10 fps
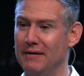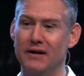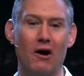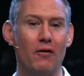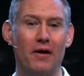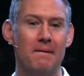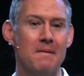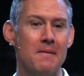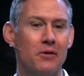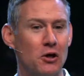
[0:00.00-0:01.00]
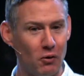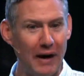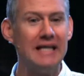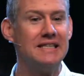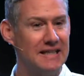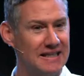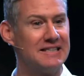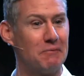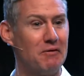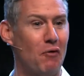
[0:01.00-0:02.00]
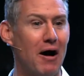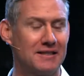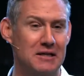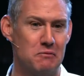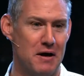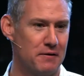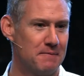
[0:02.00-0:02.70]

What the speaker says: than all the craziness that we've walked in with.